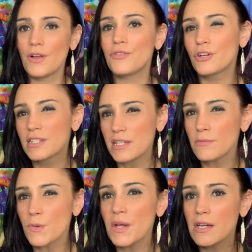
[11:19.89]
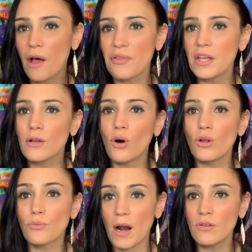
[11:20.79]
There seemed to be nothing at all
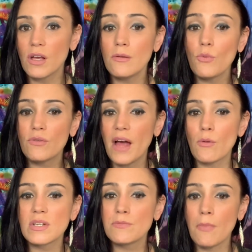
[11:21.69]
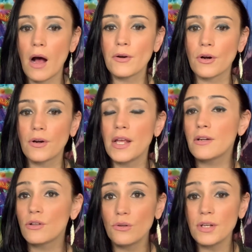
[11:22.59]
around them that was modern,
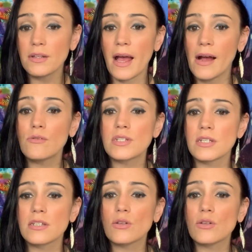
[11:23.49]
including the houses.